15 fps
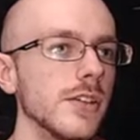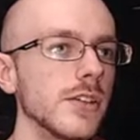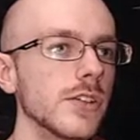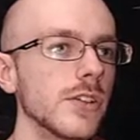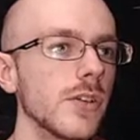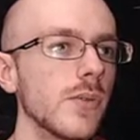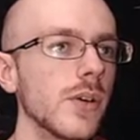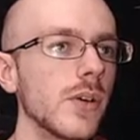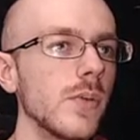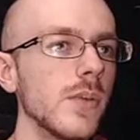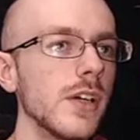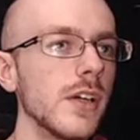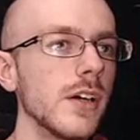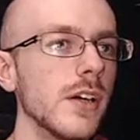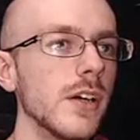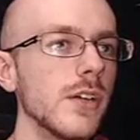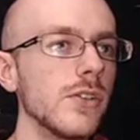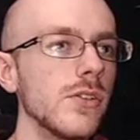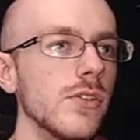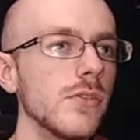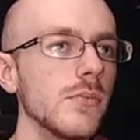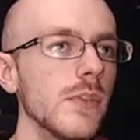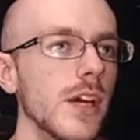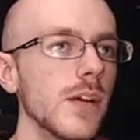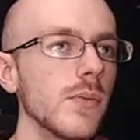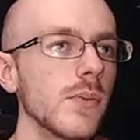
So what are we gonna do, man?